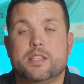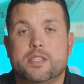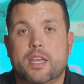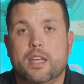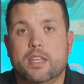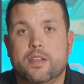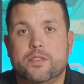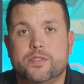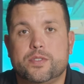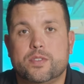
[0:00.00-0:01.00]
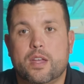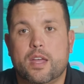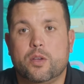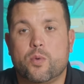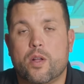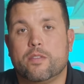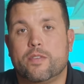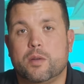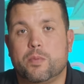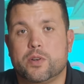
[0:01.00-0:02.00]
This kit gives a
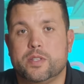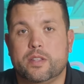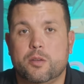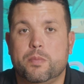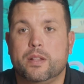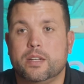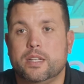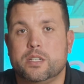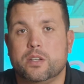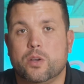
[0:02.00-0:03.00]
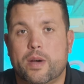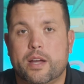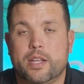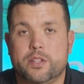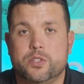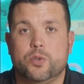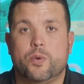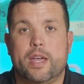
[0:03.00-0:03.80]
qualified person the ability to go out and do